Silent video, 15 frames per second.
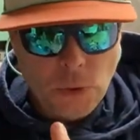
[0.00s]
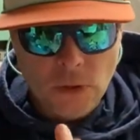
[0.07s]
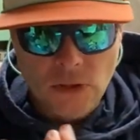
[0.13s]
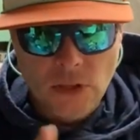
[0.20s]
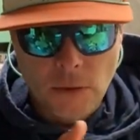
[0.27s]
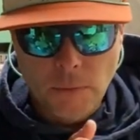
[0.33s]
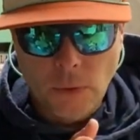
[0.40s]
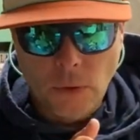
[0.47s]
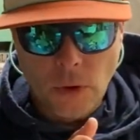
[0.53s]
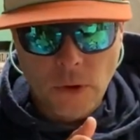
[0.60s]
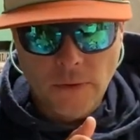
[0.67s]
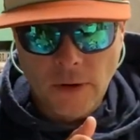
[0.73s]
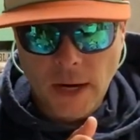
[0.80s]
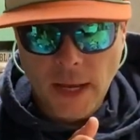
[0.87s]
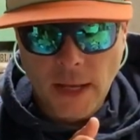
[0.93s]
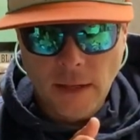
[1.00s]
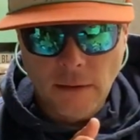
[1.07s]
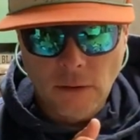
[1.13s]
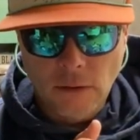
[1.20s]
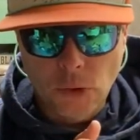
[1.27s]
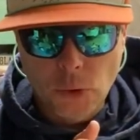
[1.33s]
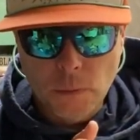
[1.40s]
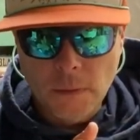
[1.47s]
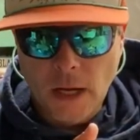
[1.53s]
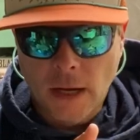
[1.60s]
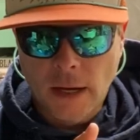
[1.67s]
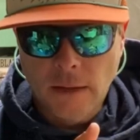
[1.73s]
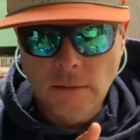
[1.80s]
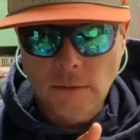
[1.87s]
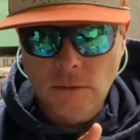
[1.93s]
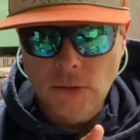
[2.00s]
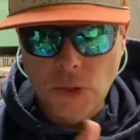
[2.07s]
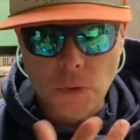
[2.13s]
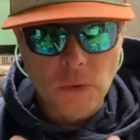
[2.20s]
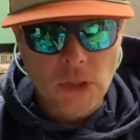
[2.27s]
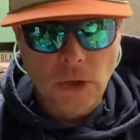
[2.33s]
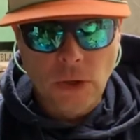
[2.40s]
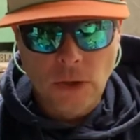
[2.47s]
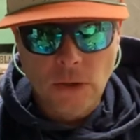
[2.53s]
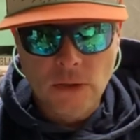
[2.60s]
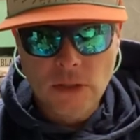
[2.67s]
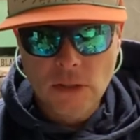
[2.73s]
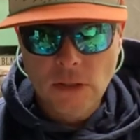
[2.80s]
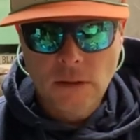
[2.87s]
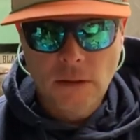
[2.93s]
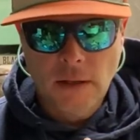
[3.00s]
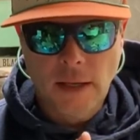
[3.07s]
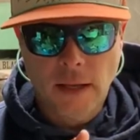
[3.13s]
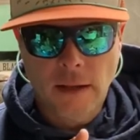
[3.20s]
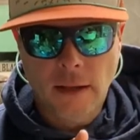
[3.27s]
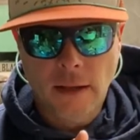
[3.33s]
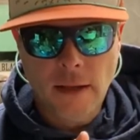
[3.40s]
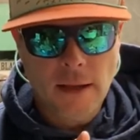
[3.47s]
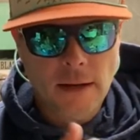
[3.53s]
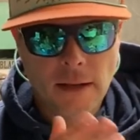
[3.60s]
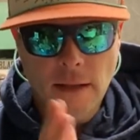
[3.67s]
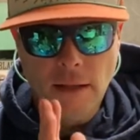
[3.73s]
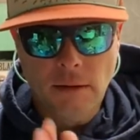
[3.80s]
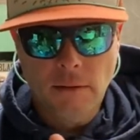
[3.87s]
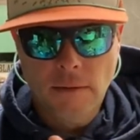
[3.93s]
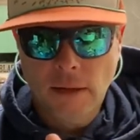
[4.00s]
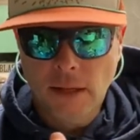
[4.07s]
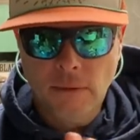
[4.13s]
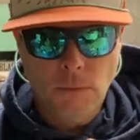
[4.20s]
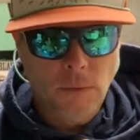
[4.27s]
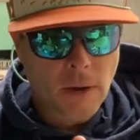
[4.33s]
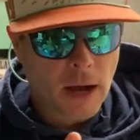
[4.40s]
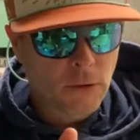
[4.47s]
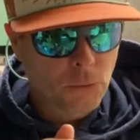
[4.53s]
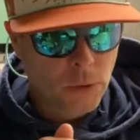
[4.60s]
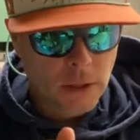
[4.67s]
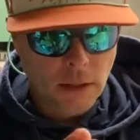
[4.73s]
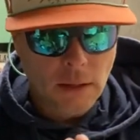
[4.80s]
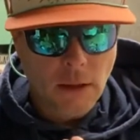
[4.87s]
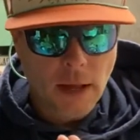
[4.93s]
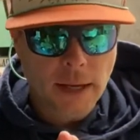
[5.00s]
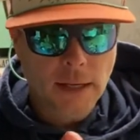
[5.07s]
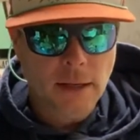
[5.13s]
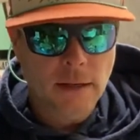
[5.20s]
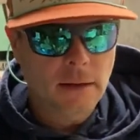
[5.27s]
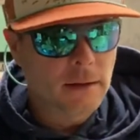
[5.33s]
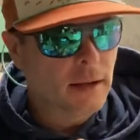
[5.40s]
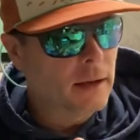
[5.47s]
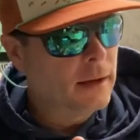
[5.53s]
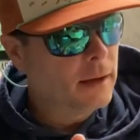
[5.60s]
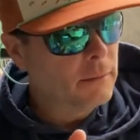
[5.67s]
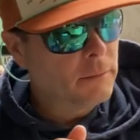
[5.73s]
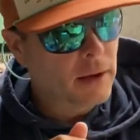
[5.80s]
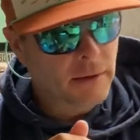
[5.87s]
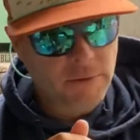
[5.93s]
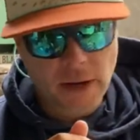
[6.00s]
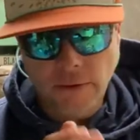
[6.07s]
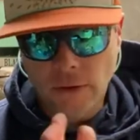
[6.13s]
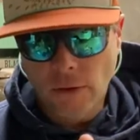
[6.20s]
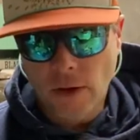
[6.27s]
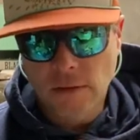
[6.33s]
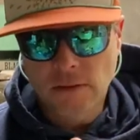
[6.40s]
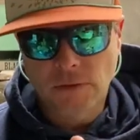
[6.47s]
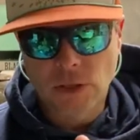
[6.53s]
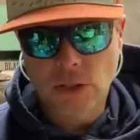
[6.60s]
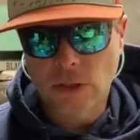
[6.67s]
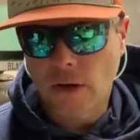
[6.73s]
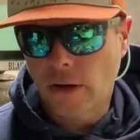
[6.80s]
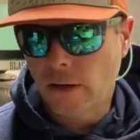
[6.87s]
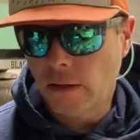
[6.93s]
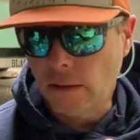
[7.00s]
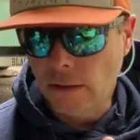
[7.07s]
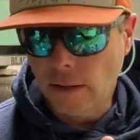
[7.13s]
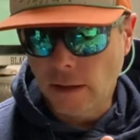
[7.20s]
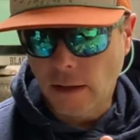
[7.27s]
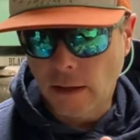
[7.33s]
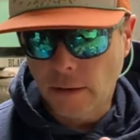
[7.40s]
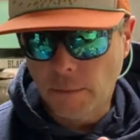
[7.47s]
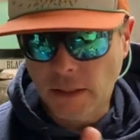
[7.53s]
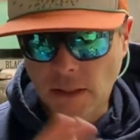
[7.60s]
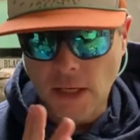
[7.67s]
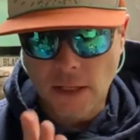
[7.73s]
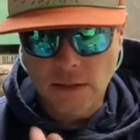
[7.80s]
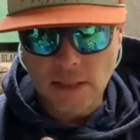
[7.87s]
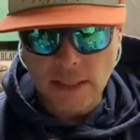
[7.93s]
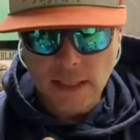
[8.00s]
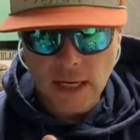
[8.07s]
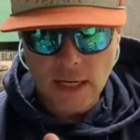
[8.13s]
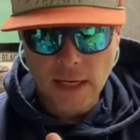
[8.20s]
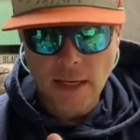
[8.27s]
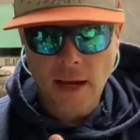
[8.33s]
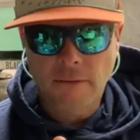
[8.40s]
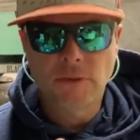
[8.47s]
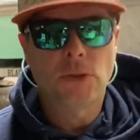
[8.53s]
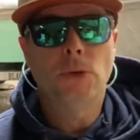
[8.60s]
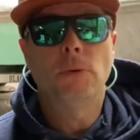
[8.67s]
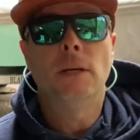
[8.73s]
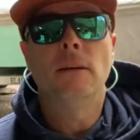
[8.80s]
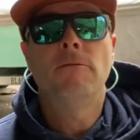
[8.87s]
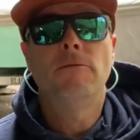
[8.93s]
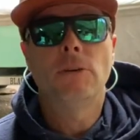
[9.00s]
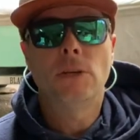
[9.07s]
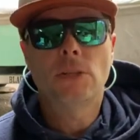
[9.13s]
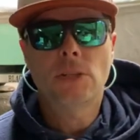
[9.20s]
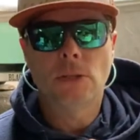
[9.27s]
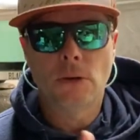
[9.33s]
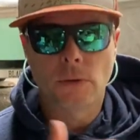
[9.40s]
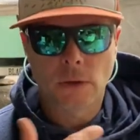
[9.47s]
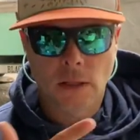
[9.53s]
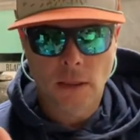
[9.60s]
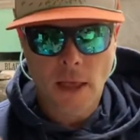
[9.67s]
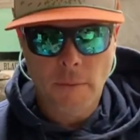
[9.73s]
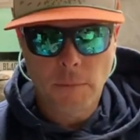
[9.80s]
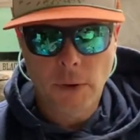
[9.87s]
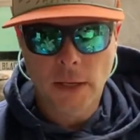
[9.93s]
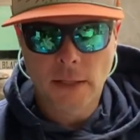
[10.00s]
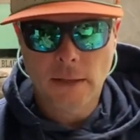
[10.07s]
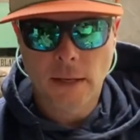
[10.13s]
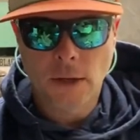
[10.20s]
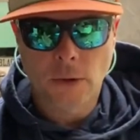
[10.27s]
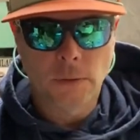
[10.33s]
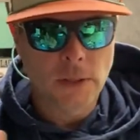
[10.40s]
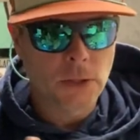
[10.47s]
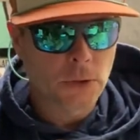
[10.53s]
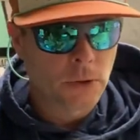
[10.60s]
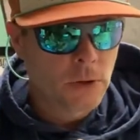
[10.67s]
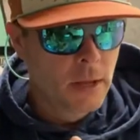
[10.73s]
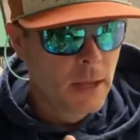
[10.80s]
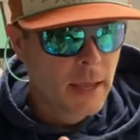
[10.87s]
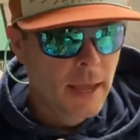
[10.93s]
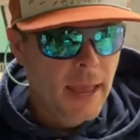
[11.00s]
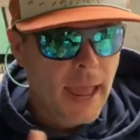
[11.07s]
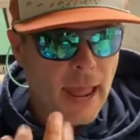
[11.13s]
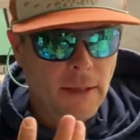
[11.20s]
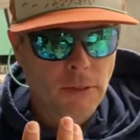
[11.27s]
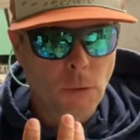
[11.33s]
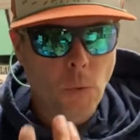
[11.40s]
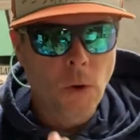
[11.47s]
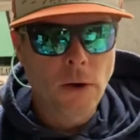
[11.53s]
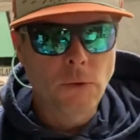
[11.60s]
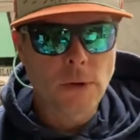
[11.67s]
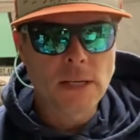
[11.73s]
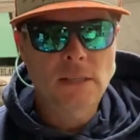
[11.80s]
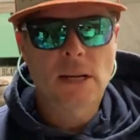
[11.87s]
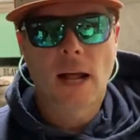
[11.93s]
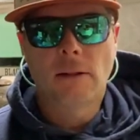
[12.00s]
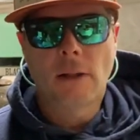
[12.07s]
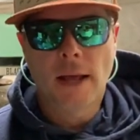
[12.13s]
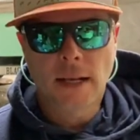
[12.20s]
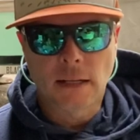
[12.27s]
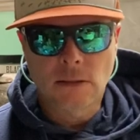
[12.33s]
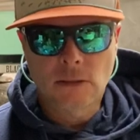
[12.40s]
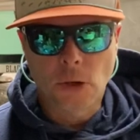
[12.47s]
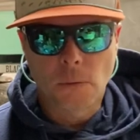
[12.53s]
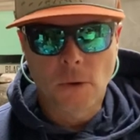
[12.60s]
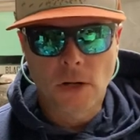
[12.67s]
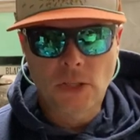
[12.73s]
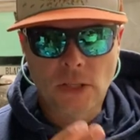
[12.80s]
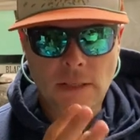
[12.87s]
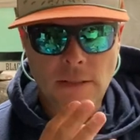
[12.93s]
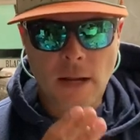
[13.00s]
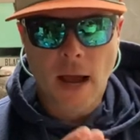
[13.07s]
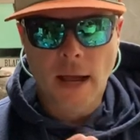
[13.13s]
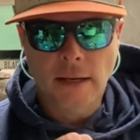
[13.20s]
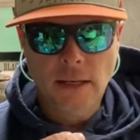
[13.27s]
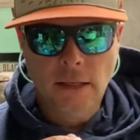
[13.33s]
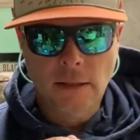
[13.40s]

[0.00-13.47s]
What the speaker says: a simple overhand loop knot, 2 turns in it, and it I really like it. I've never lost fish on it. It doesn't kink after you get fish. You don't get that pigtail deal. The one reason I like it so much, it's not